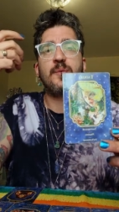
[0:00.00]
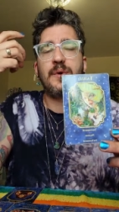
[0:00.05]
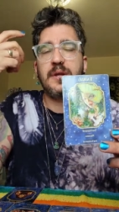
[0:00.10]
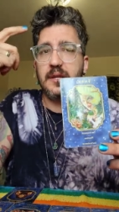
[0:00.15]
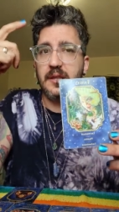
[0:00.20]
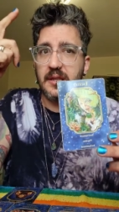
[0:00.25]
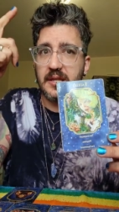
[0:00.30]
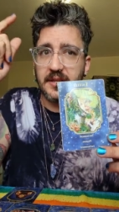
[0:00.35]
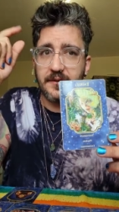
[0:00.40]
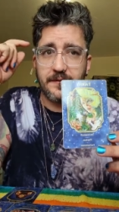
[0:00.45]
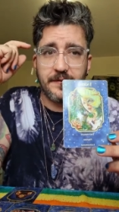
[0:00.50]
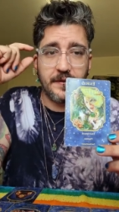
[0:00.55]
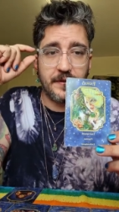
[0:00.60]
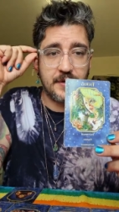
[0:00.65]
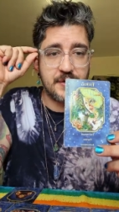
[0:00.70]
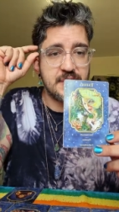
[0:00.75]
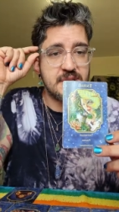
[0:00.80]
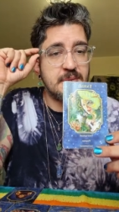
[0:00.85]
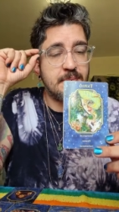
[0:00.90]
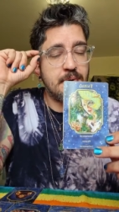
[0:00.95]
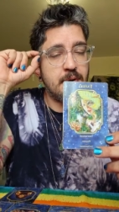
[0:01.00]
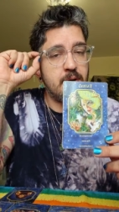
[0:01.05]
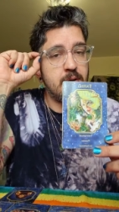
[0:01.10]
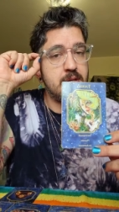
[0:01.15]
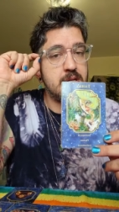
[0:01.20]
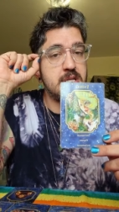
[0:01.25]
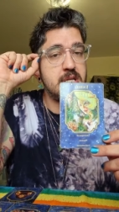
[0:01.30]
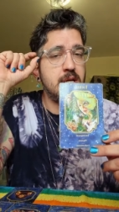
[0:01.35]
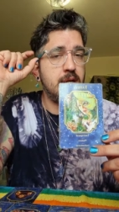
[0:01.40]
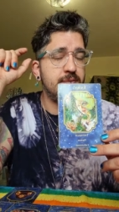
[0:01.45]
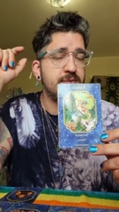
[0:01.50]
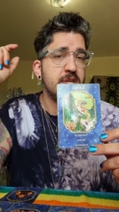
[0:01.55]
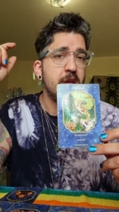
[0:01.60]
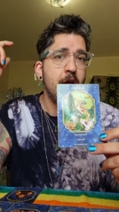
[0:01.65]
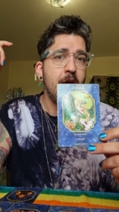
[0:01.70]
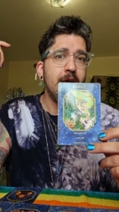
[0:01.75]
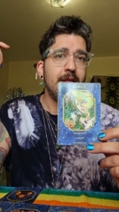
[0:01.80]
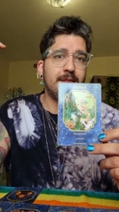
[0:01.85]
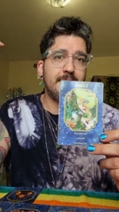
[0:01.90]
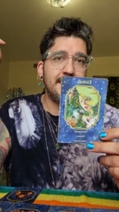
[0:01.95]
We live for those superlatives.
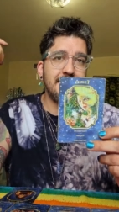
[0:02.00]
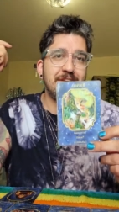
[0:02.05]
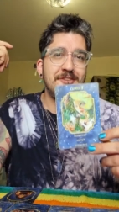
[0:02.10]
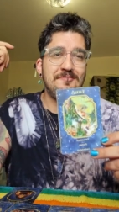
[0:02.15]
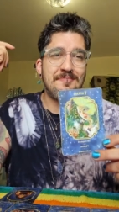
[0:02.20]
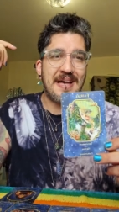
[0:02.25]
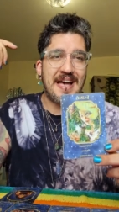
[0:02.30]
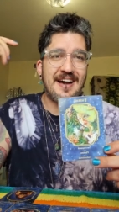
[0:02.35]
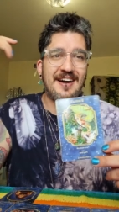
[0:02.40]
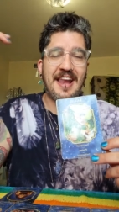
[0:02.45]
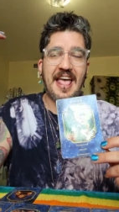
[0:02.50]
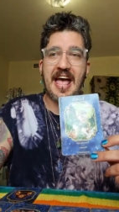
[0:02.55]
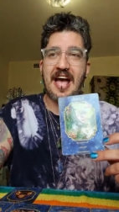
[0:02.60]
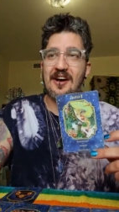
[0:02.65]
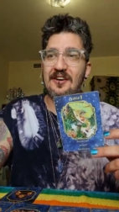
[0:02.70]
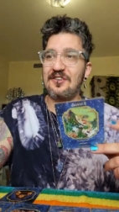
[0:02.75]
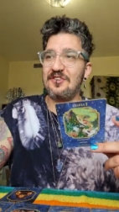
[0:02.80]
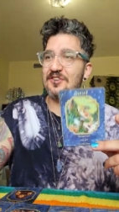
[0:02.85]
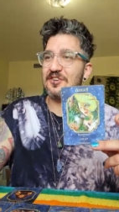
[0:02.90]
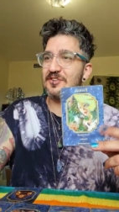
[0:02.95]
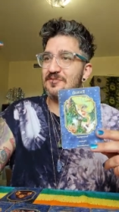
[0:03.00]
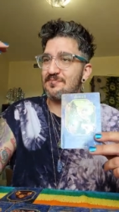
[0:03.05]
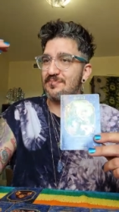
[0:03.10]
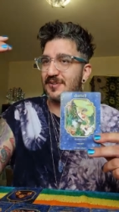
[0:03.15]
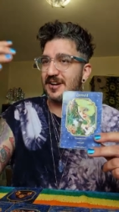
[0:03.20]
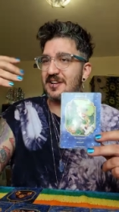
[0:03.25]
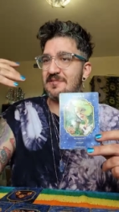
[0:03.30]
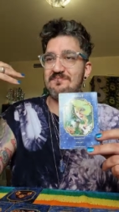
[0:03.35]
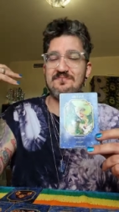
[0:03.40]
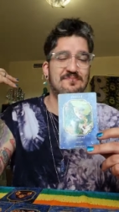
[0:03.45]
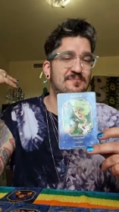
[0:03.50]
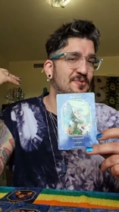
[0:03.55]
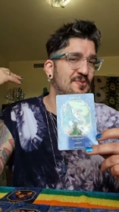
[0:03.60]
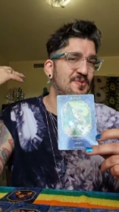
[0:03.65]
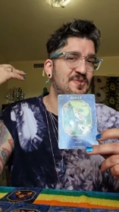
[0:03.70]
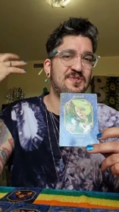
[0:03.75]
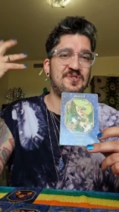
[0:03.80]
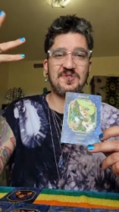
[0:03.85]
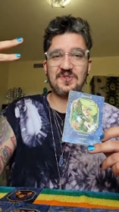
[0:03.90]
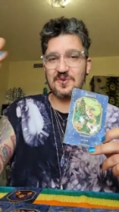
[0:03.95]
Think about how you can bring more
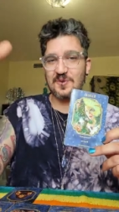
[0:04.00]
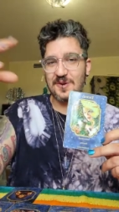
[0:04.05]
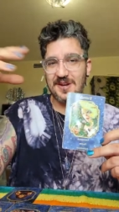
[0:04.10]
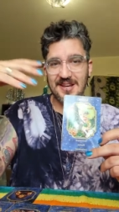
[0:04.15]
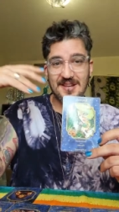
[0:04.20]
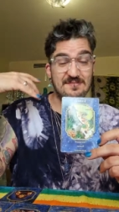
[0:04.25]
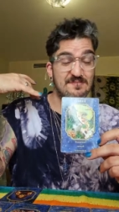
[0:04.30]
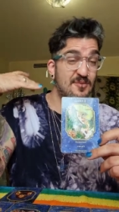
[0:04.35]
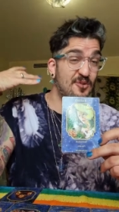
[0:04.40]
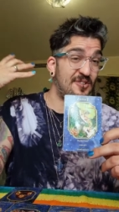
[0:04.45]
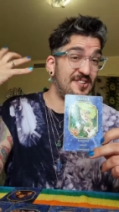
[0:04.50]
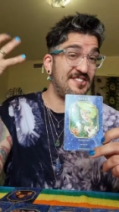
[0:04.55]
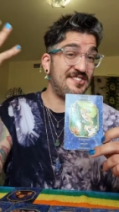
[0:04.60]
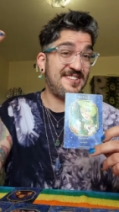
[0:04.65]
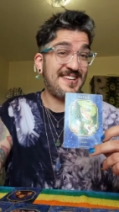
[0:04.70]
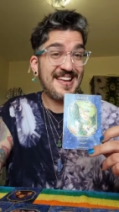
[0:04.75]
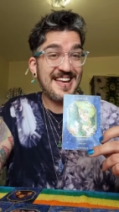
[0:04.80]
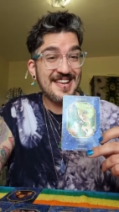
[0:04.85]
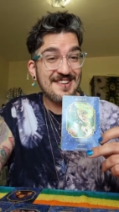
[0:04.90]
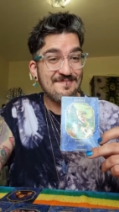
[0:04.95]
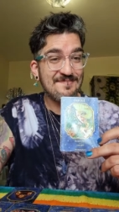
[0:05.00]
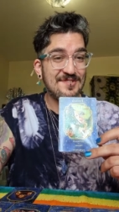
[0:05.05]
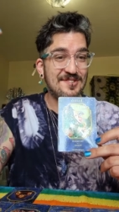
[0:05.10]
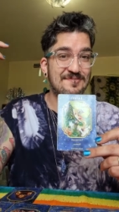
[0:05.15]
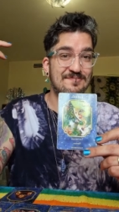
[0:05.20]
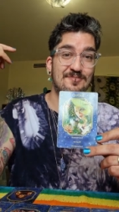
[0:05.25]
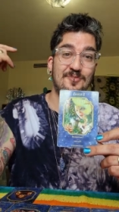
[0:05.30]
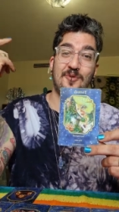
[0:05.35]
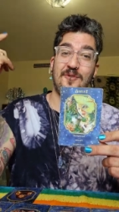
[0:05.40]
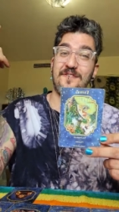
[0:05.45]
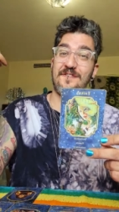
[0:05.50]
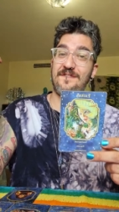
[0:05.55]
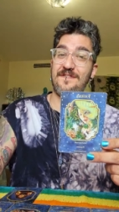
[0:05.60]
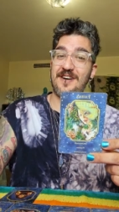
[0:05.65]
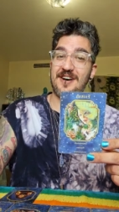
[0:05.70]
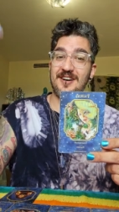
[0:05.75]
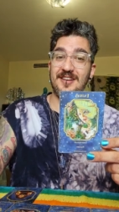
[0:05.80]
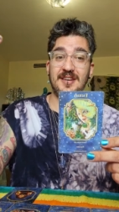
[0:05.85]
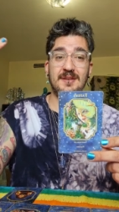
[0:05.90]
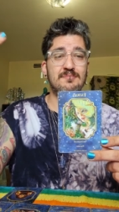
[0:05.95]
joy, more enchantment, more
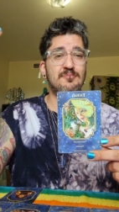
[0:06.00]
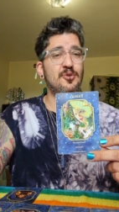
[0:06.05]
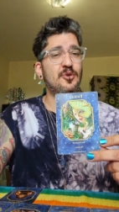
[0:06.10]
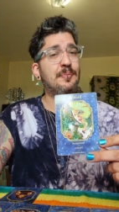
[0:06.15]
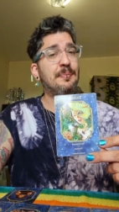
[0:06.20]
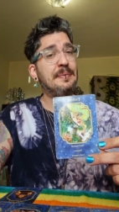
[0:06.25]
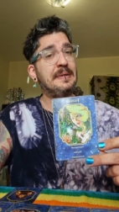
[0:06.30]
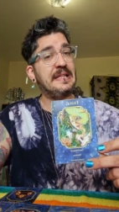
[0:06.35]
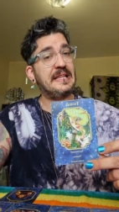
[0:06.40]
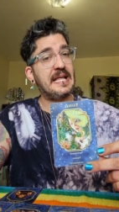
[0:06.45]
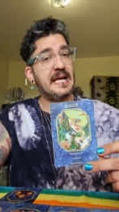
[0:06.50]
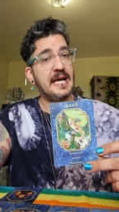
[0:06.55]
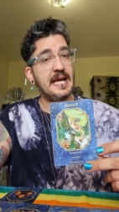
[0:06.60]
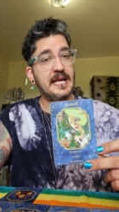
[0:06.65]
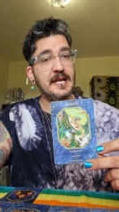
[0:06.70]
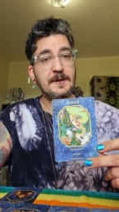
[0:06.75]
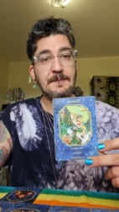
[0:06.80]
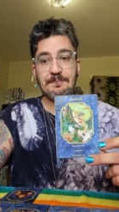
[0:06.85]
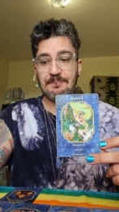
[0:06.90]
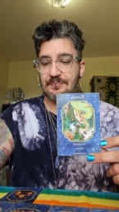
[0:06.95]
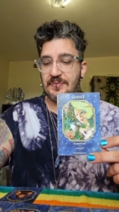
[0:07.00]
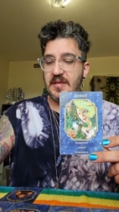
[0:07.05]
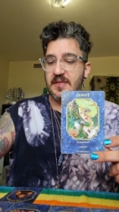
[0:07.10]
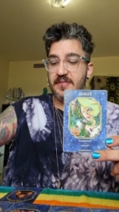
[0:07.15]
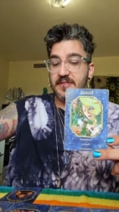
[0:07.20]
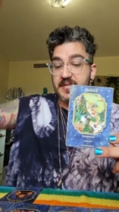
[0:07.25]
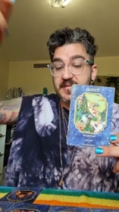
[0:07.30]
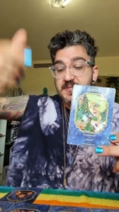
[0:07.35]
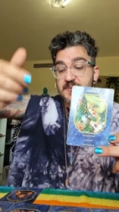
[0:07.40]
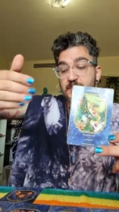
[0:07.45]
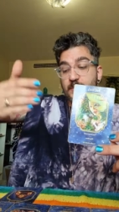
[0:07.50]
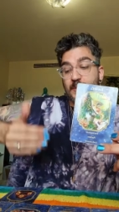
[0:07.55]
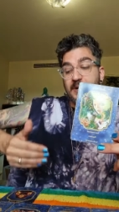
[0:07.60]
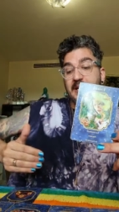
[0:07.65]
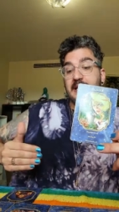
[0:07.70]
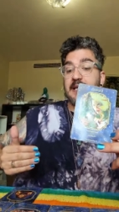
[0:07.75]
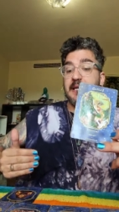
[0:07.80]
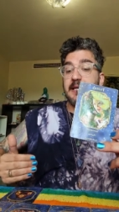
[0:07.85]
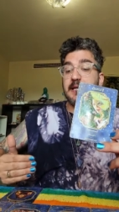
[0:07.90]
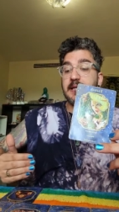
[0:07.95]
fun, more play. This
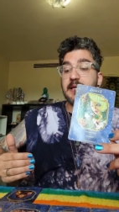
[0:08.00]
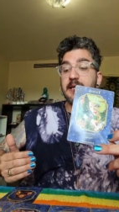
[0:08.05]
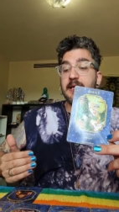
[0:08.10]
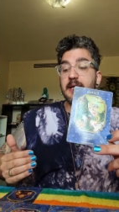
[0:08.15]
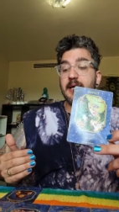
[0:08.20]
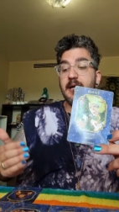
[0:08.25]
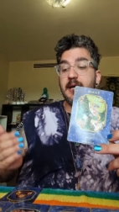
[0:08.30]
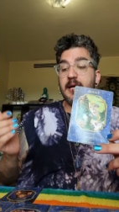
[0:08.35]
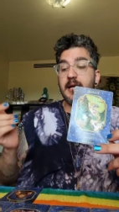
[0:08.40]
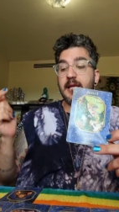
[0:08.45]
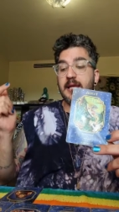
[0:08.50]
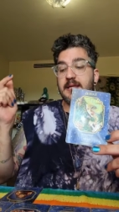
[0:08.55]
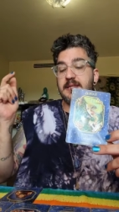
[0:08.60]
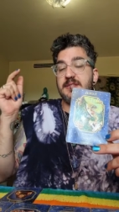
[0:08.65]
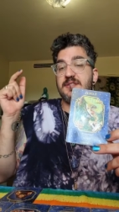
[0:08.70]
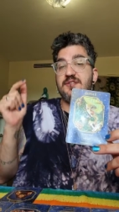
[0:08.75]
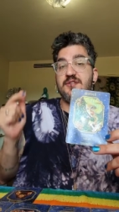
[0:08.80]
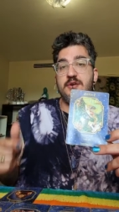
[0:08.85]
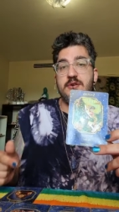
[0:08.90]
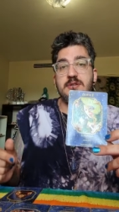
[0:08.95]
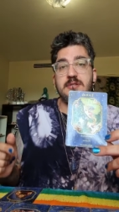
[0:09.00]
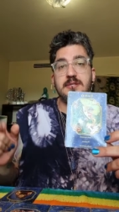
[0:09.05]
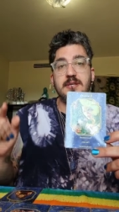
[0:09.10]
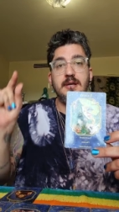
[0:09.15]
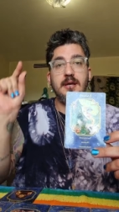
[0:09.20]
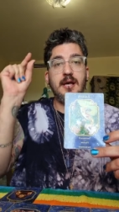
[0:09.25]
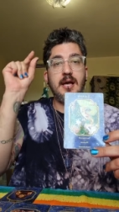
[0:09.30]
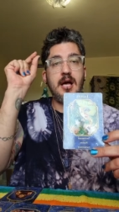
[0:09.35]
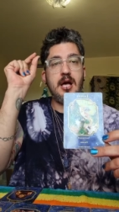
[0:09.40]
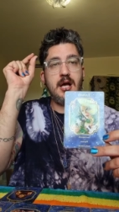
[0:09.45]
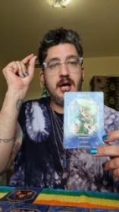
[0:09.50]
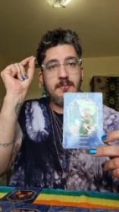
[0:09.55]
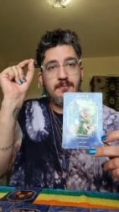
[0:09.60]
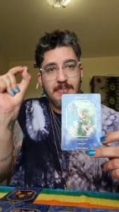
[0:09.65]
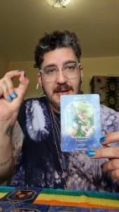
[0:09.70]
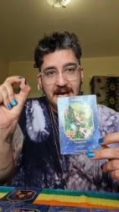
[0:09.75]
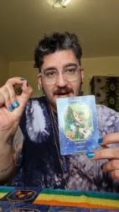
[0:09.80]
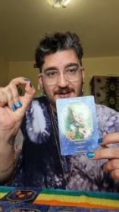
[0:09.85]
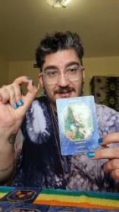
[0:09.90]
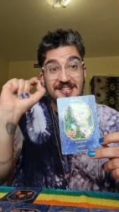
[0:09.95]
week is not
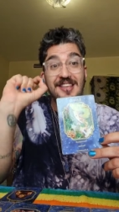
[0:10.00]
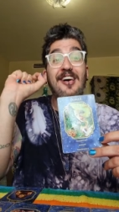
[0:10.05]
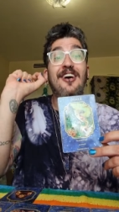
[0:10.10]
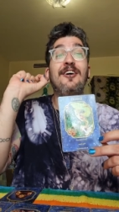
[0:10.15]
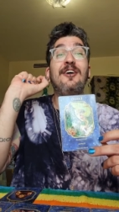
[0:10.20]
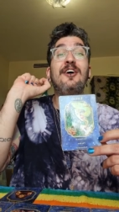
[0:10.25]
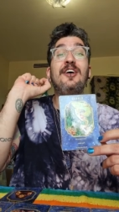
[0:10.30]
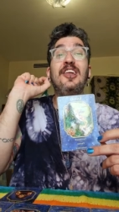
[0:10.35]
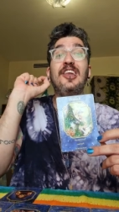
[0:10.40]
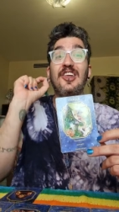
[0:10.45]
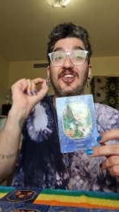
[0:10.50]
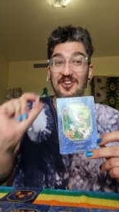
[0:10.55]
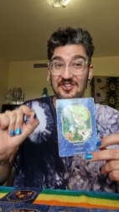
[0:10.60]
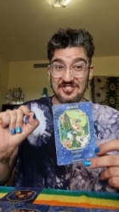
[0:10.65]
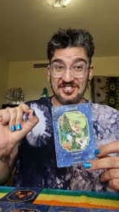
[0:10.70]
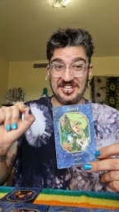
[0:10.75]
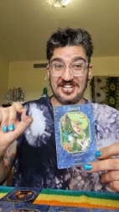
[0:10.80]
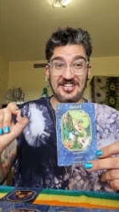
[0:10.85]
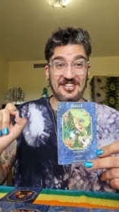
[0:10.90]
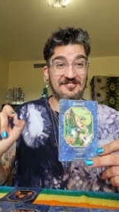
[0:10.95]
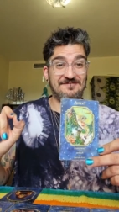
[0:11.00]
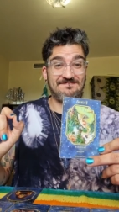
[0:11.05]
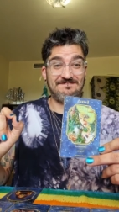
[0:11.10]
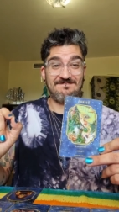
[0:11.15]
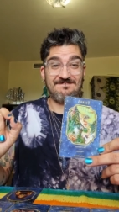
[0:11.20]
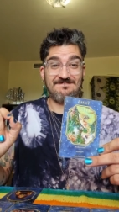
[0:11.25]
about logic.